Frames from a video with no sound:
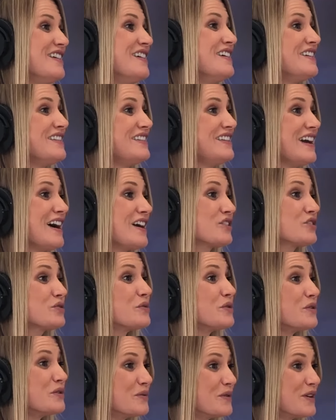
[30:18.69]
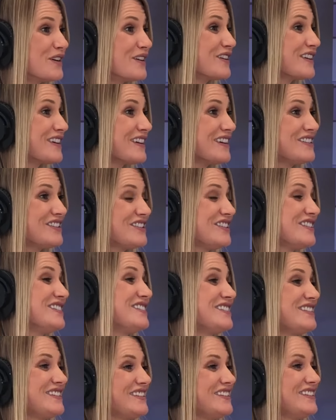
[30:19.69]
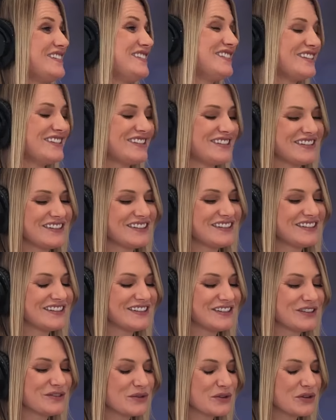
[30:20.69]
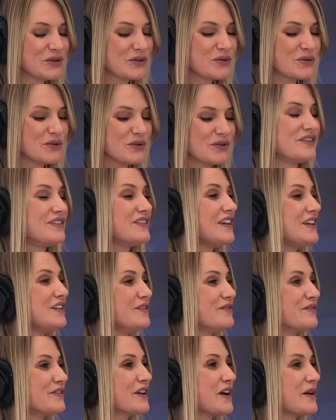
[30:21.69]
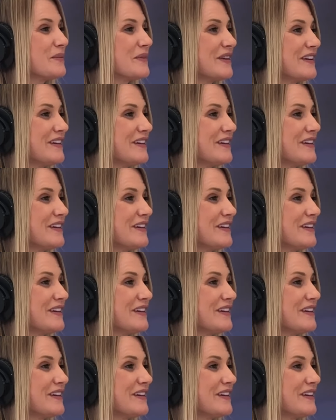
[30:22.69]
the actual work, it's really cool. And thank you for coming on.